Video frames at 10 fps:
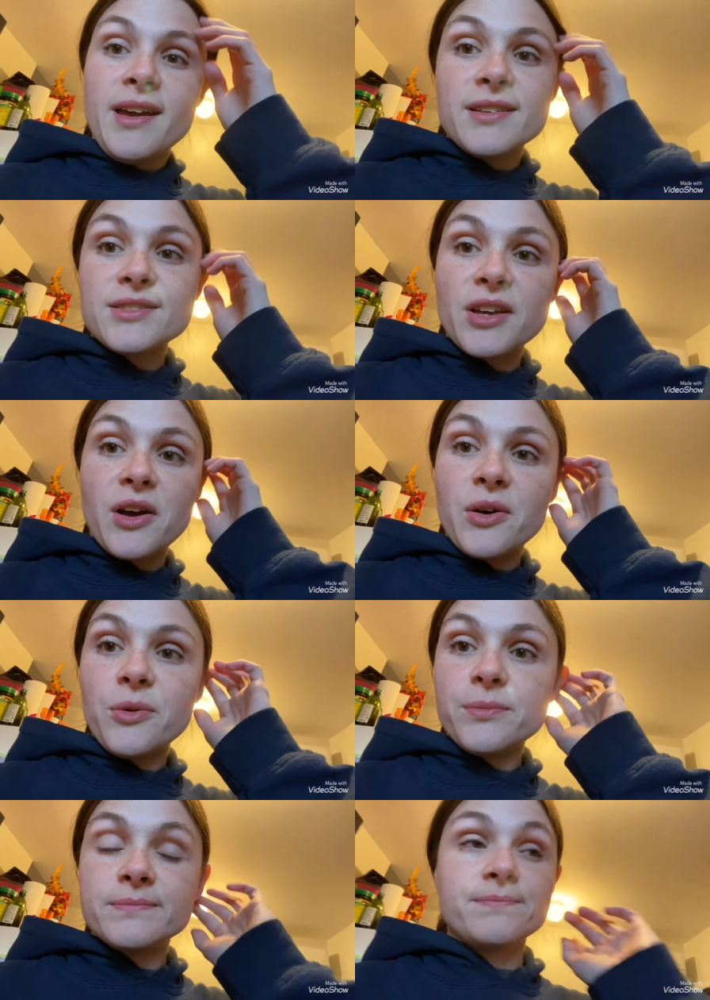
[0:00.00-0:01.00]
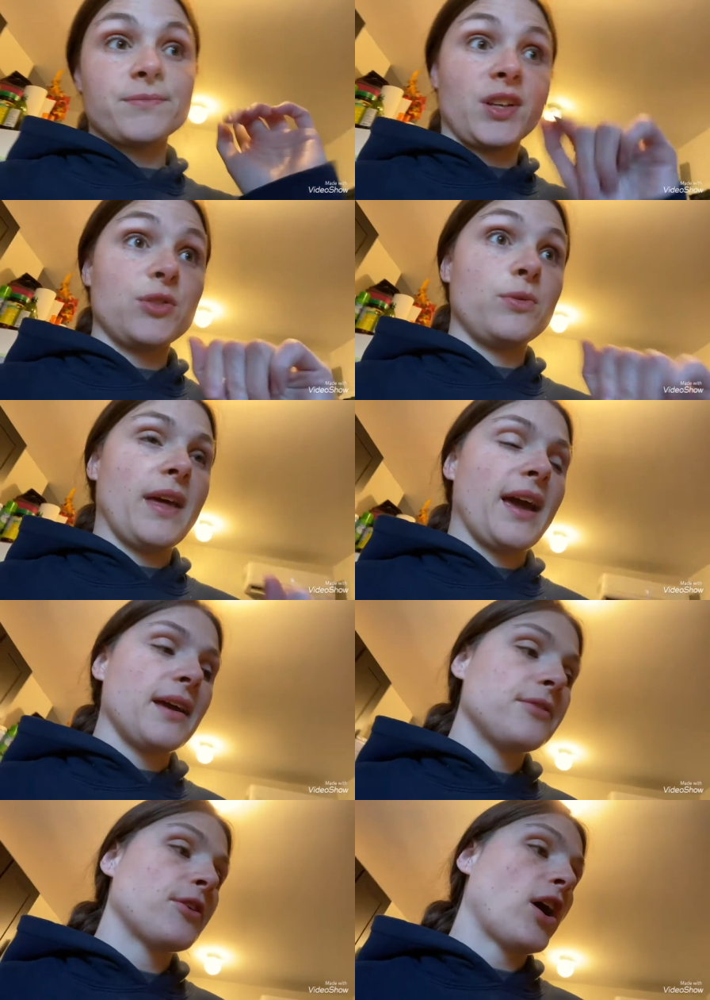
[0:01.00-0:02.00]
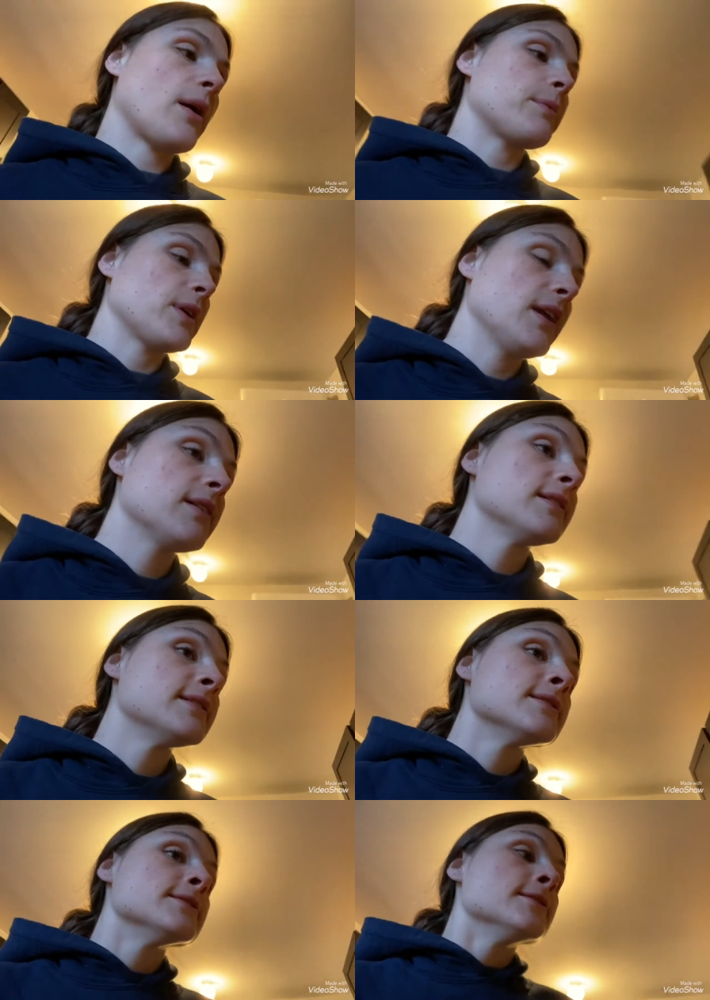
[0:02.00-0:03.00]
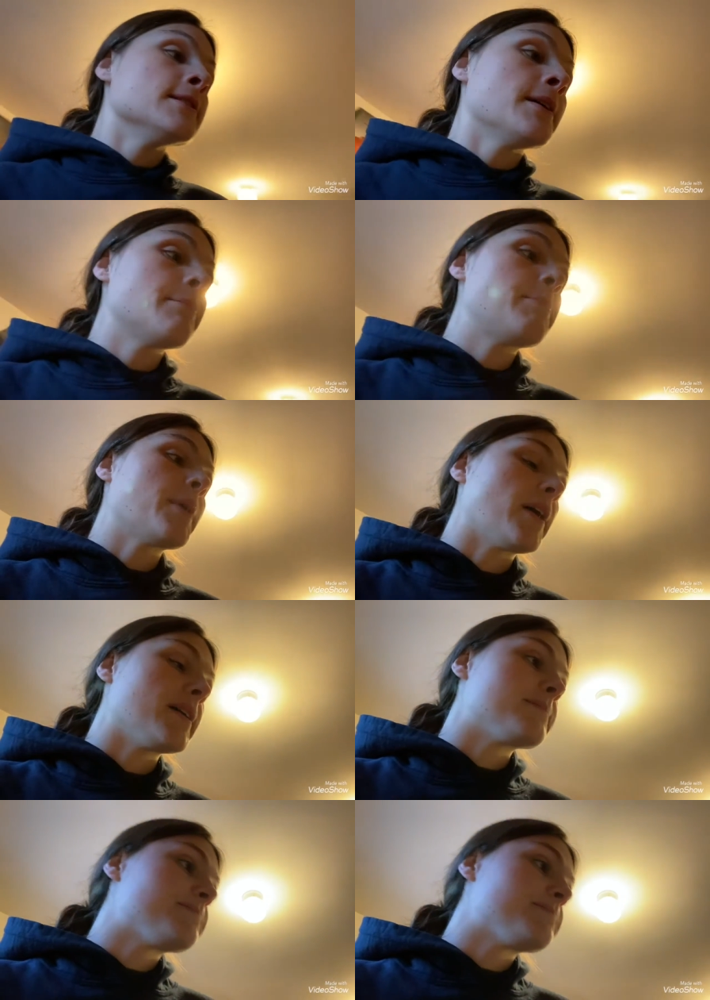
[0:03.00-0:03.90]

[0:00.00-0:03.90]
So I'm going to do that for Aubree. But